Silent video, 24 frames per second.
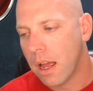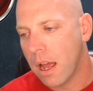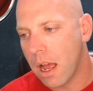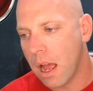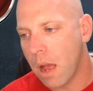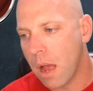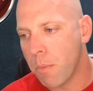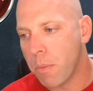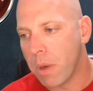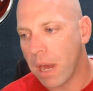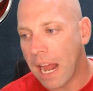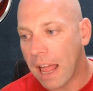
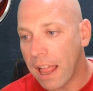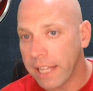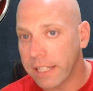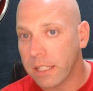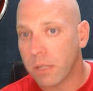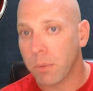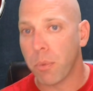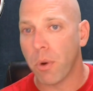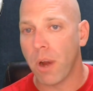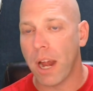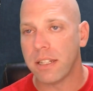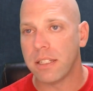Uh, but I like
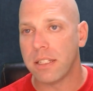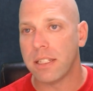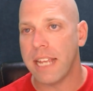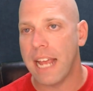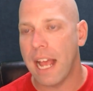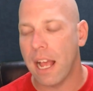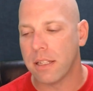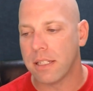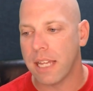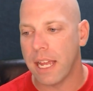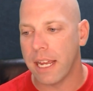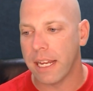to press the
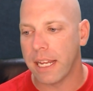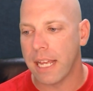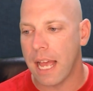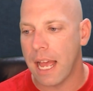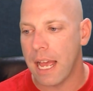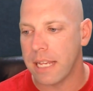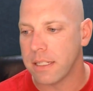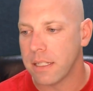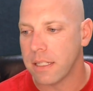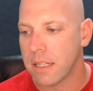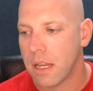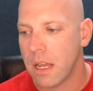outside
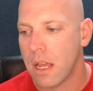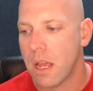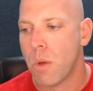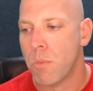guys,